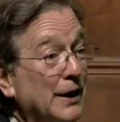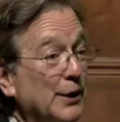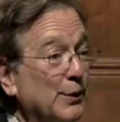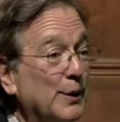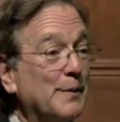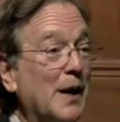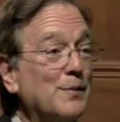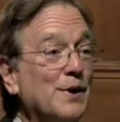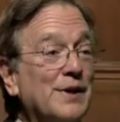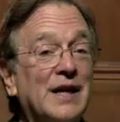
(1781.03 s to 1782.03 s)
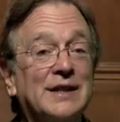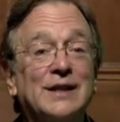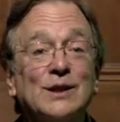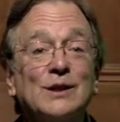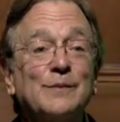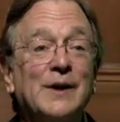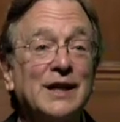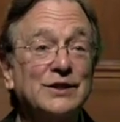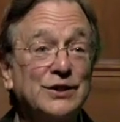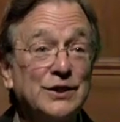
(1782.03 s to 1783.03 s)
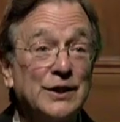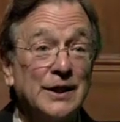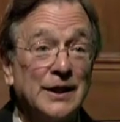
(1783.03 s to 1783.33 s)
You remember that Gilgamesh